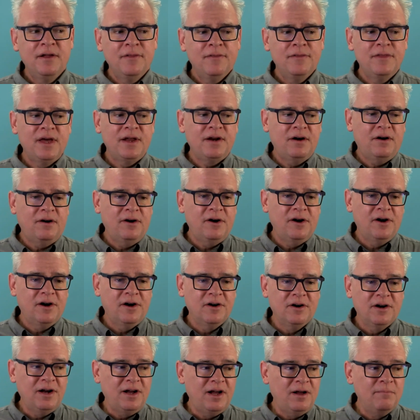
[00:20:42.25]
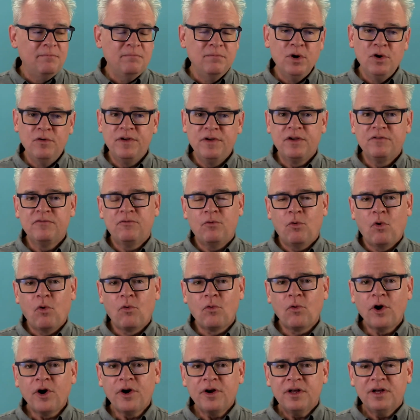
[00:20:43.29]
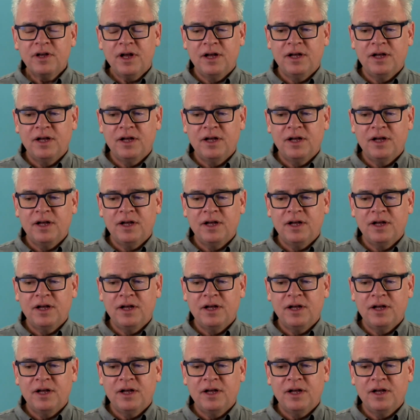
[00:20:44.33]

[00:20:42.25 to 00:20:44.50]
that are moving forward.